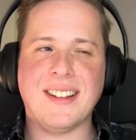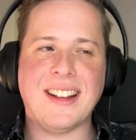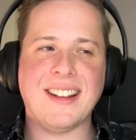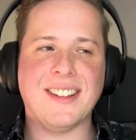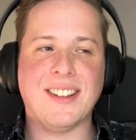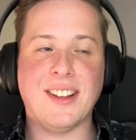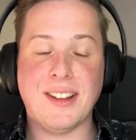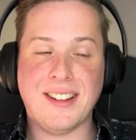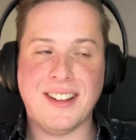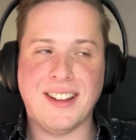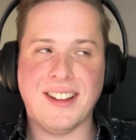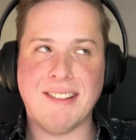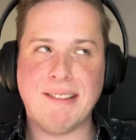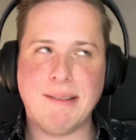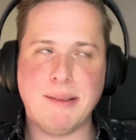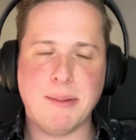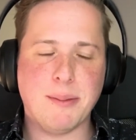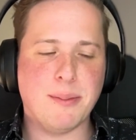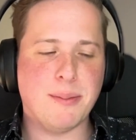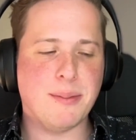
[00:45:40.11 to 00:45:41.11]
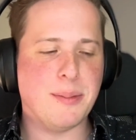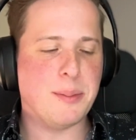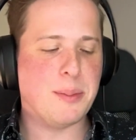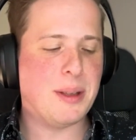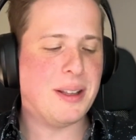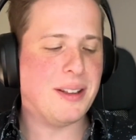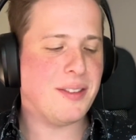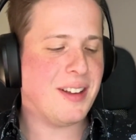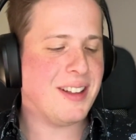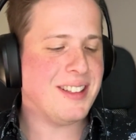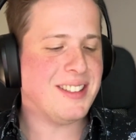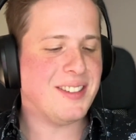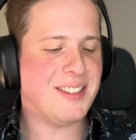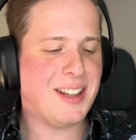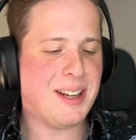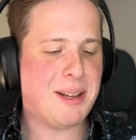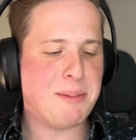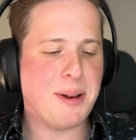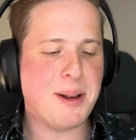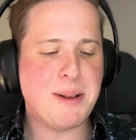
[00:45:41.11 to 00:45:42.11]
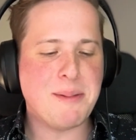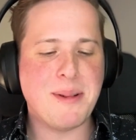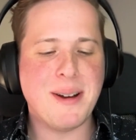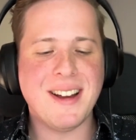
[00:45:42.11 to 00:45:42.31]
Not to be offensive to anybody,